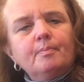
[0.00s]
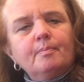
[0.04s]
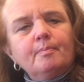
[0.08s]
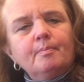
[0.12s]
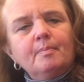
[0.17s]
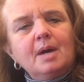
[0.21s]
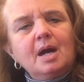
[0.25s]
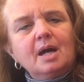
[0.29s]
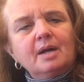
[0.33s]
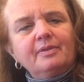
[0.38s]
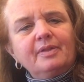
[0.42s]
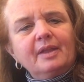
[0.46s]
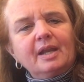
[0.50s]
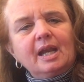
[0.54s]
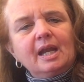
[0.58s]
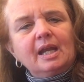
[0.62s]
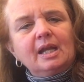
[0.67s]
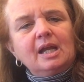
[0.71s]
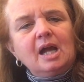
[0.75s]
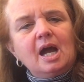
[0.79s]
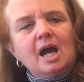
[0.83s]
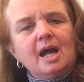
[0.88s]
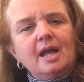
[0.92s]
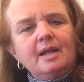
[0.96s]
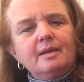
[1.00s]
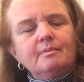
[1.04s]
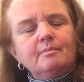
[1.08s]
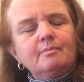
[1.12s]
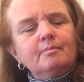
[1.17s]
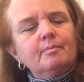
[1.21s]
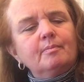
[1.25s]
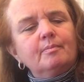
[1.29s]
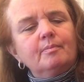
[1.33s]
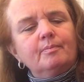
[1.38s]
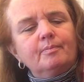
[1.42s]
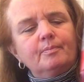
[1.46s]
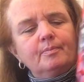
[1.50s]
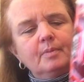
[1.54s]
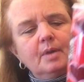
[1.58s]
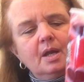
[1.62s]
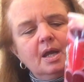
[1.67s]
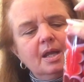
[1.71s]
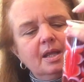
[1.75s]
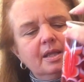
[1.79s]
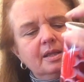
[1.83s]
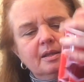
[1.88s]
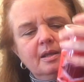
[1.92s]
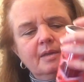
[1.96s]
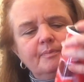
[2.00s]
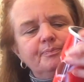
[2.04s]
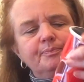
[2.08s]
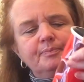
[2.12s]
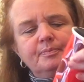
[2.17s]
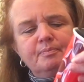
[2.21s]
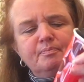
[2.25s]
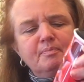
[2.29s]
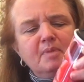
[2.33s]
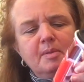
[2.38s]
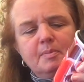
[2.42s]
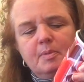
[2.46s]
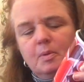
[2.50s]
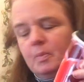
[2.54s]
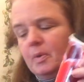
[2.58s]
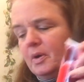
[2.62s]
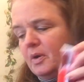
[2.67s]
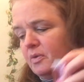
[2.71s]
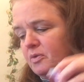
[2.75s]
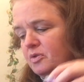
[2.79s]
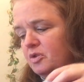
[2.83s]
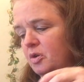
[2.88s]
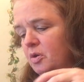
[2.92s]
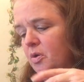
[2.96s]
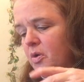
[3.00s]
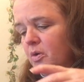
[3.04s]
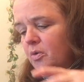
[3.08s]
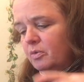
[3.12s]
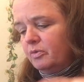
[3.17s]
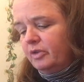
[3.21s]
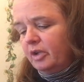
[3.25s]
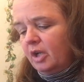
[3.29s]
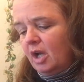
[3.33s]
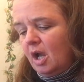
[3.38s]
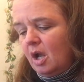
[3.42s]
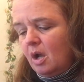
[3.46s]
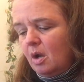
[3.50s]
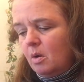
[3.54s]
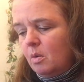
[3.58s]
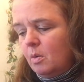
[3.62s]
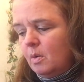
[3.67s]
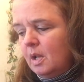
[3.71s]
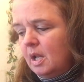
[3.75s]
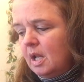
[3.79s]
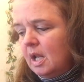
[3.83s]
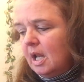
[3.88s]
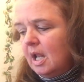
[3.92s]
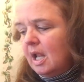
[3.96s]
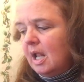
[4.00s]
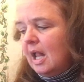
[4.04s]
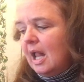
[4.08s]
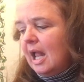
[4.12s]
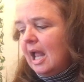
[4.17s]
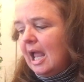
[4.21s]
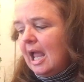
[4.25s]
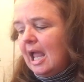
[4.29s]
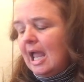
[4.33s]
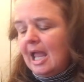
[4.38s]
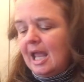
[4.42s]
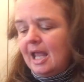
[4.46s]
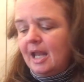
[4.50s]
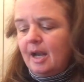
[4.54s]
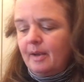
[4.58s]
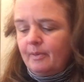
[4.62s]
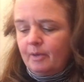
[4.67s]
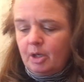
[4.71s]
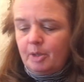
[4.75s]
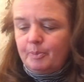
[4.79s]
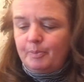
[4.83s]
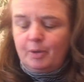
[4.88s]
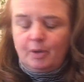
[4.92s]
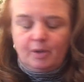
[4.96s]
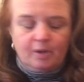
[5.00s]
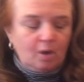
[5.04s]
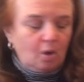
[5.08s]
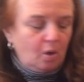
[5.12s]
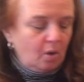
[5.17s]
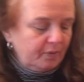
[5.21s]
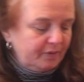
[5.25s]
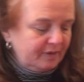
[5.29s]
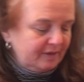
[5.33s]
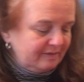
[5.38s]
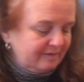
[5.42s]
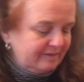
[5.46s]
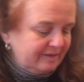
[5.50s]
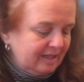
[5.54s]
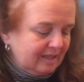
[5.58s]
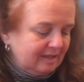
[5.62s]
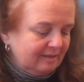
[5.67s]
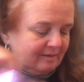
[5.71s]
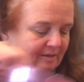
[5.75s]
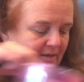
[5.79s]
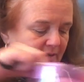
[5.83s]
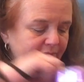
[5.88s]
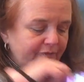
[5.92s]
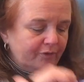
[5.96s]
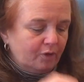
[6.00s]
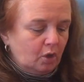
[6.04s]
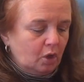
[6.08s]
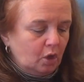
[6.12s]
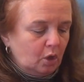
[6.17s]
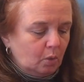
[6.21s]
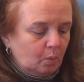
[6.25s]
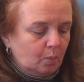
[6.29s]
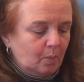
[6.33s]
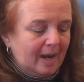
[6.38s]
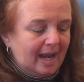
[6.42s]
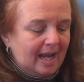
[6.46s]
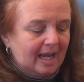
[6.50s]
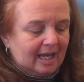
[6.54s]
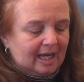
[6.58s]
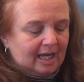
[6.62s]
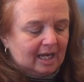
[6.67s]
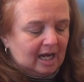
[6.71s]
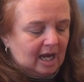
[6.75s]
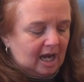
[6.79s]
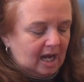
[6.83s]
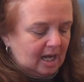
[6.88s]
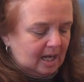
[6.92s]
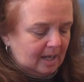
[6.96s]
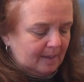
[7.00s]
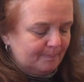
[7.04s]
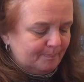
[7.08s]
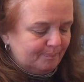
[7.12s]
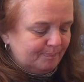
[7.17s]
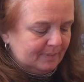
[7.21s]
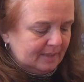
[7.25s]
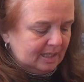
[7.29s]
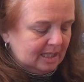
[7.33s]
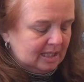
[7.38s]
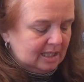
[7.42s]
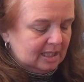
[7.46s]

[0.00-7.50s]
mug that I got uh, maybe one or two years ago. And I'm going to put all these things in for her wedding. Um,